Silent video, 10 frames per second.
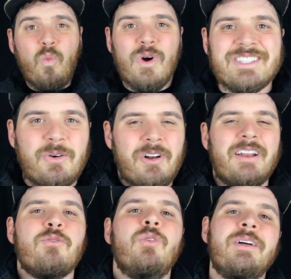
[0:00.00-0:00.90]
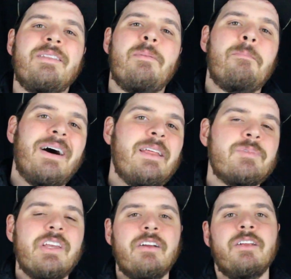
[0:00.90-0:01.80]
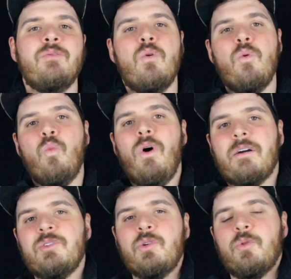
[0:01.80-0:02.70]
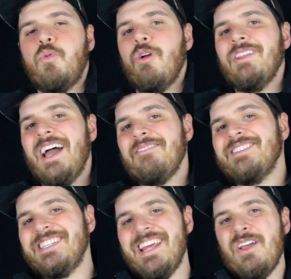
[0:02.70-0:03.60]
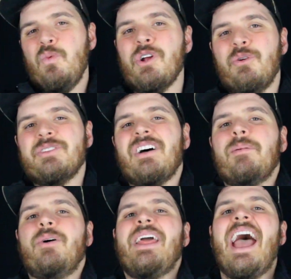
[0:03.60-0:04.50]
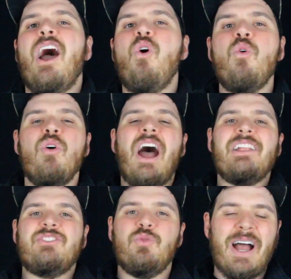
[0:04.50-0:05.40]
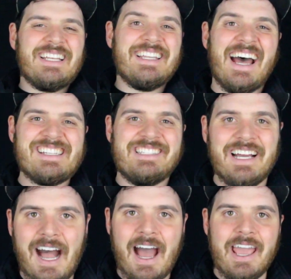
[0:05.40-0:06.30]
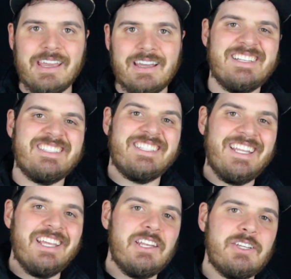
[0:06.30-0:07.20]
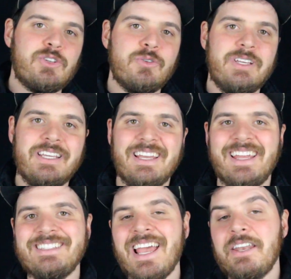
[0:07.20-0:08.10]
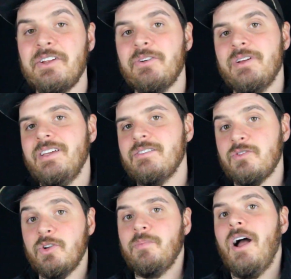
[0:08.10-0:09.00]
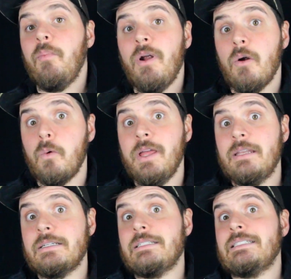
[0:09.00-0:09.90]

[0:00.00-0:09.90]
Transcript: What's going on, everyone? My name is Aaron. Welcome to North Prairie Life. Today we're going to talk about how do I not die sitting in a tree in 10 degrees and 30-mile-per-hour wind.